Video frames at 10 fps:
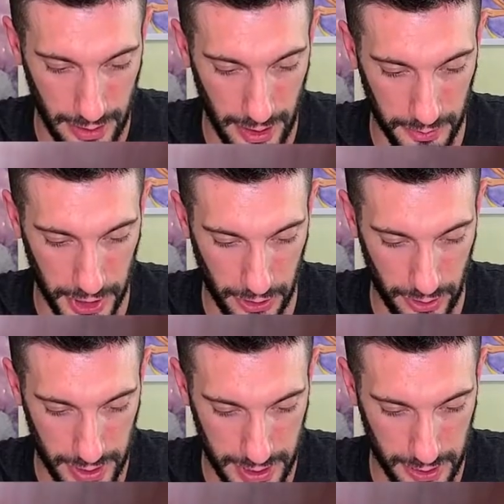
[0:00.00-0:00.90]
I'm
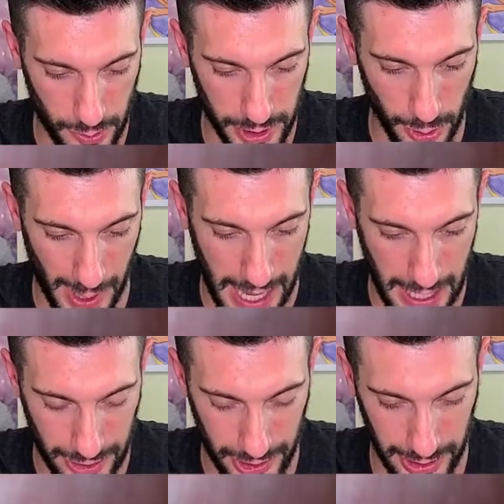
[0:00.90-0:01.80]
curious to know what you
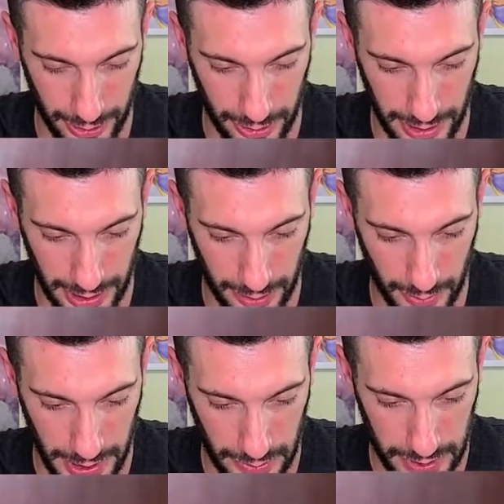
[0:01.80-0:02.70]
actually look like
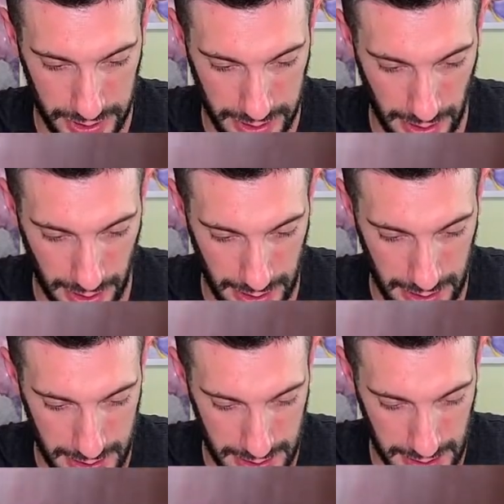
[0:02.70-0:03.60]
without this
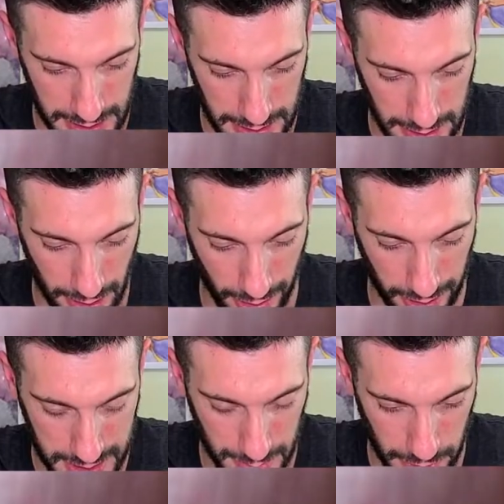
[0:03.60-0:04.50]
insanely
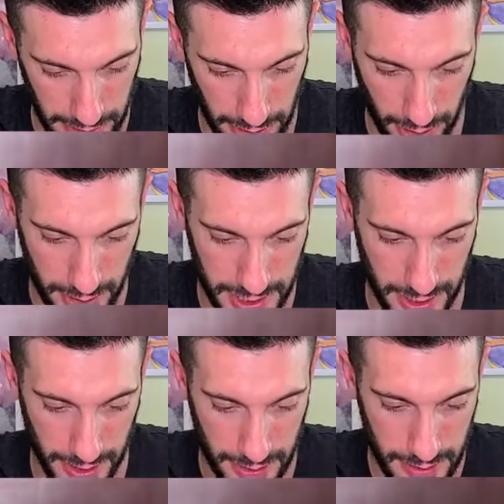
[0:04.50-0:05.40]
awesome looking art
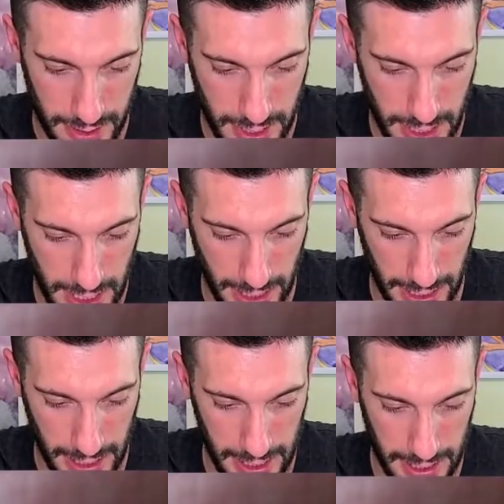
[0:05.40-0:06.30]
style.
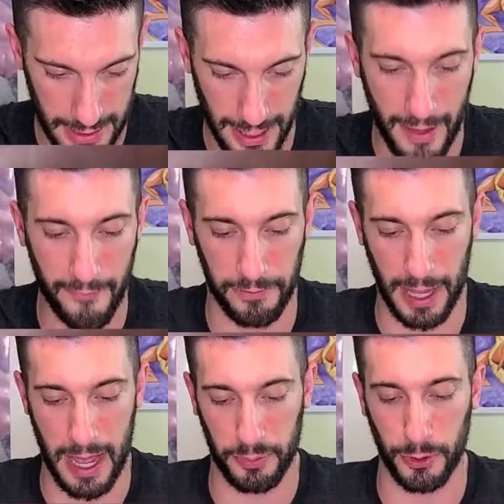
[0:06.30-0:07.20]
And
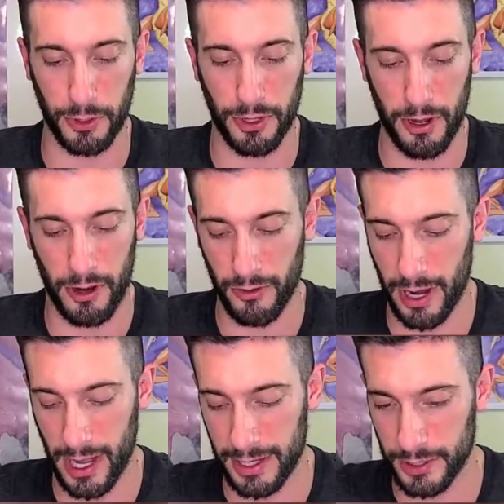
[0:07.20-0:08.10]
Flapple. All
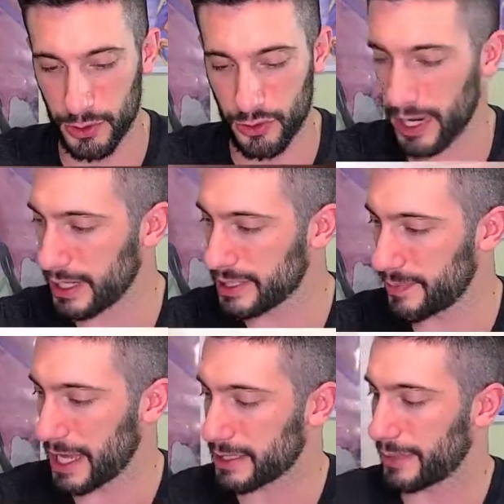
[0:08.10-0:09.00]
right, two dragons
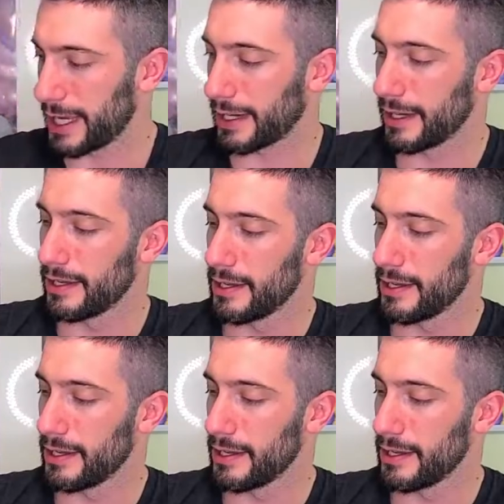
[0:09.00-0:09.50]
back to back.